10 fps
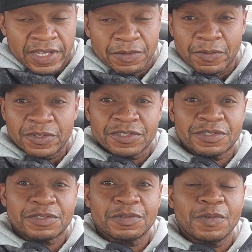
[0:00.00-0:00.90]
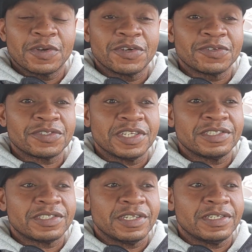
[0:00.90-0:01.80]
it was one of those
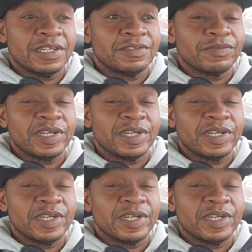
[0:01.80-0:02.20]
incidents that